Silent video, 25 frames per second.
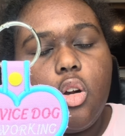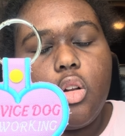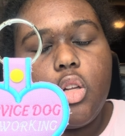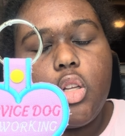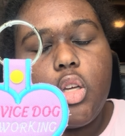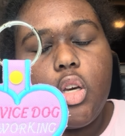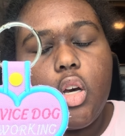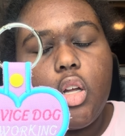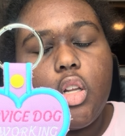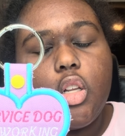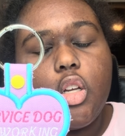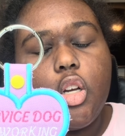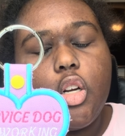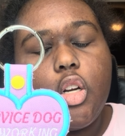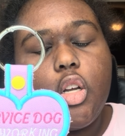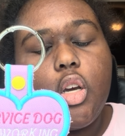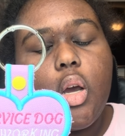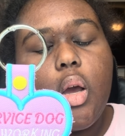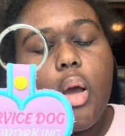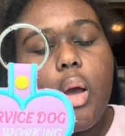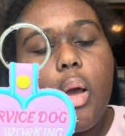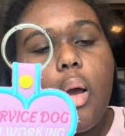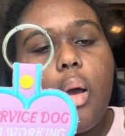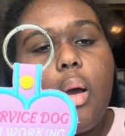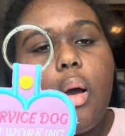colored
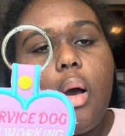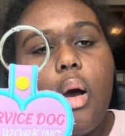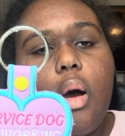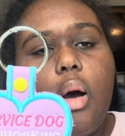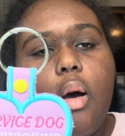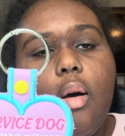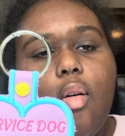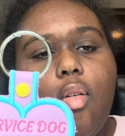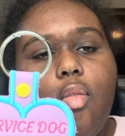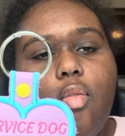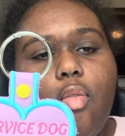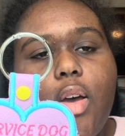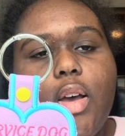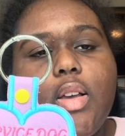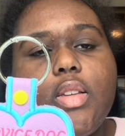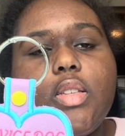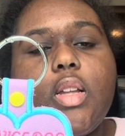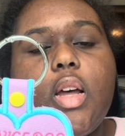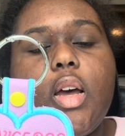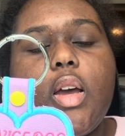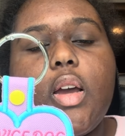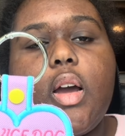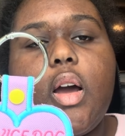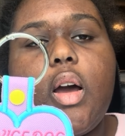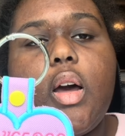vest
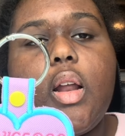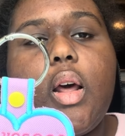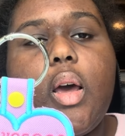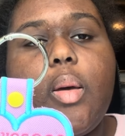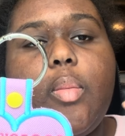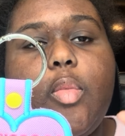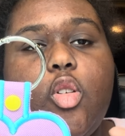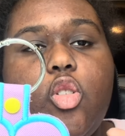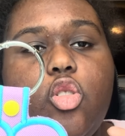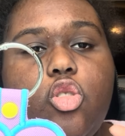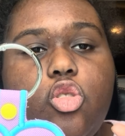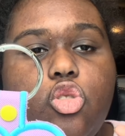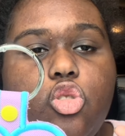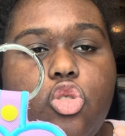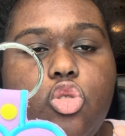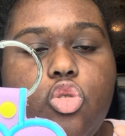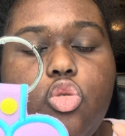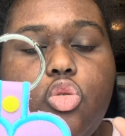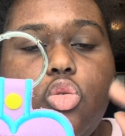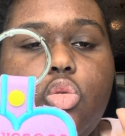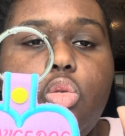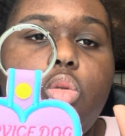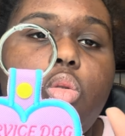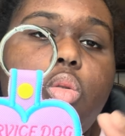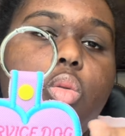I got. I made
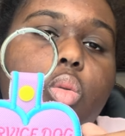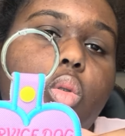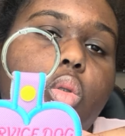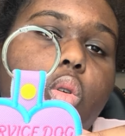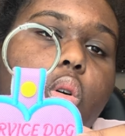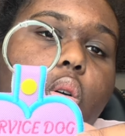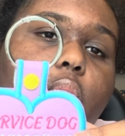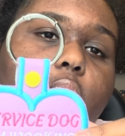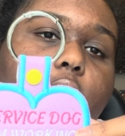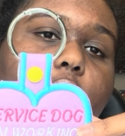2 of